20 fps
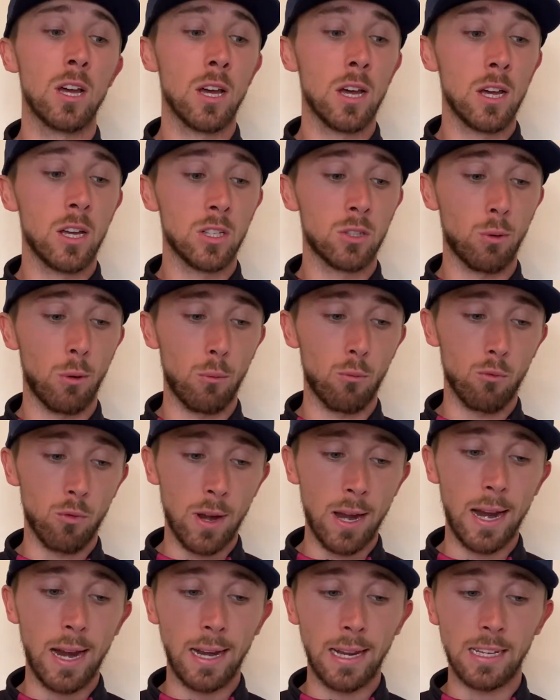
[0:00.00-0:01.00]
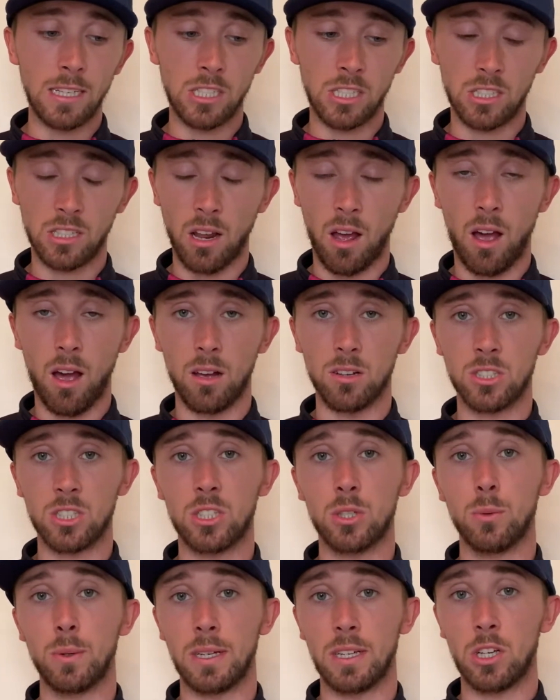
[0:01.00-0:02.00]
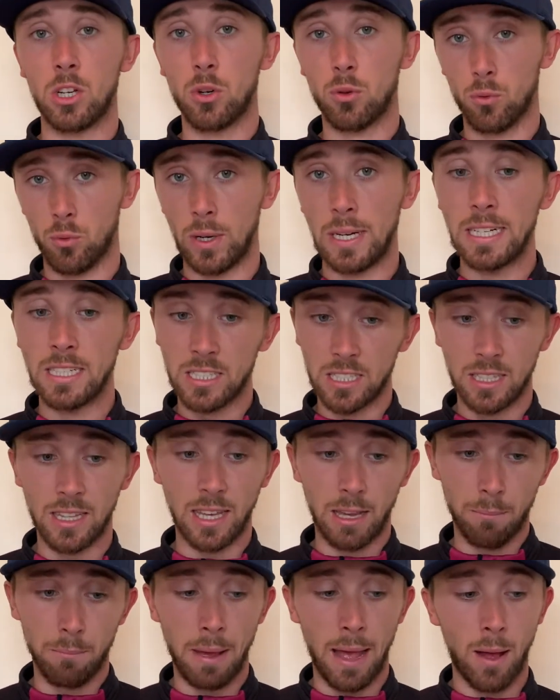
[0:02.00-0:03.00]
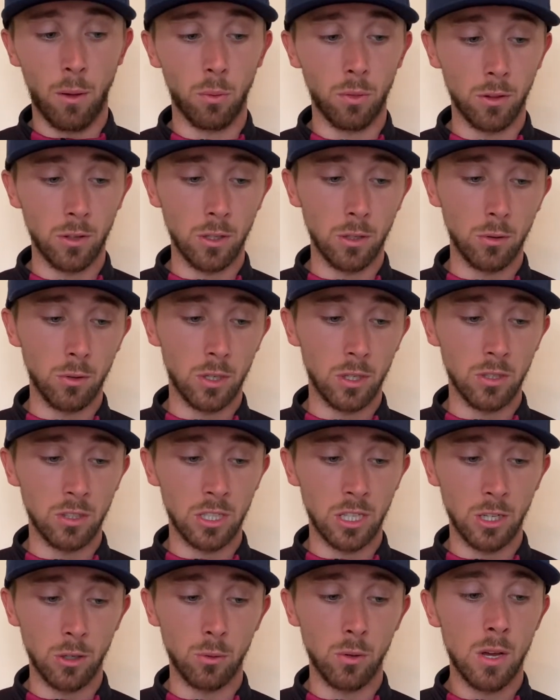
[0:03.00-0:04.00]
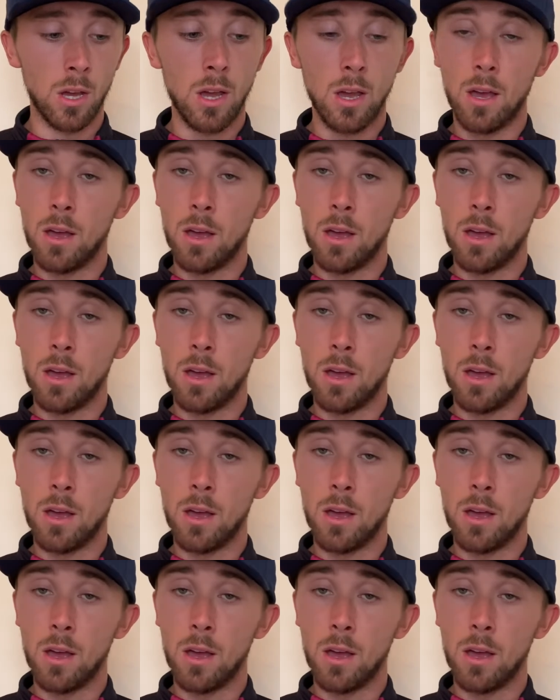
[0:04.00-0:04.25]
So it really starts to increase the amount that you can do.